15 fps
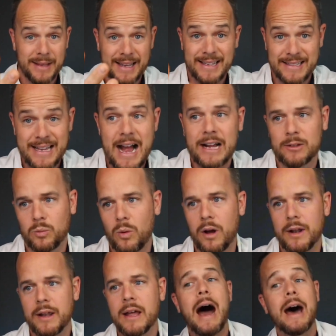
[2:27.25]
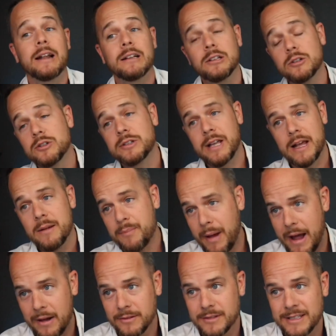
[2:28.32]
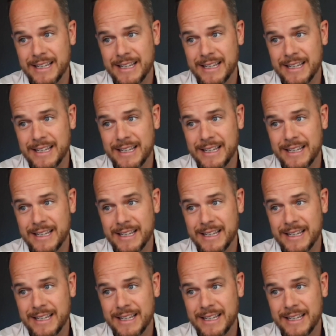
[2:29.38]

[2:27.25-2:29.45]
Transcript: exact one: how to lose 10 pounds